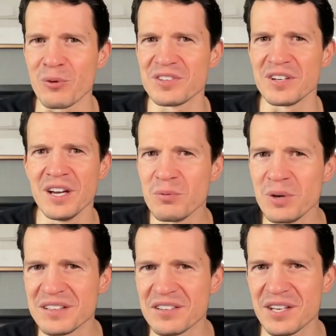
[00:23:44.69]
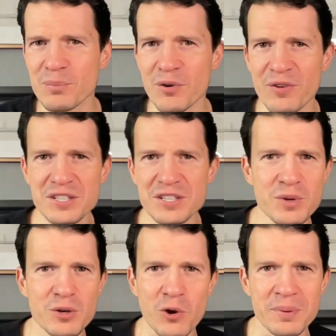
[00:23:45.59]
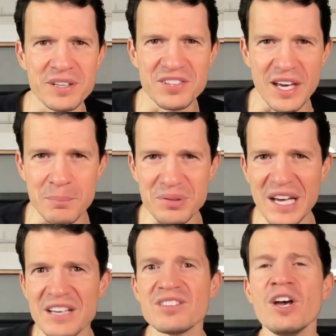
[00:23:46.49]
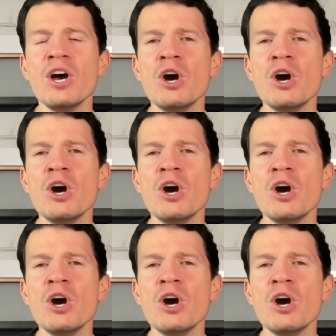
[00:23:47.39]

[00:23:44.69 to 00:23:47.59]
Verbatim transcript: Was it we had the same profession, we grew up in the same place?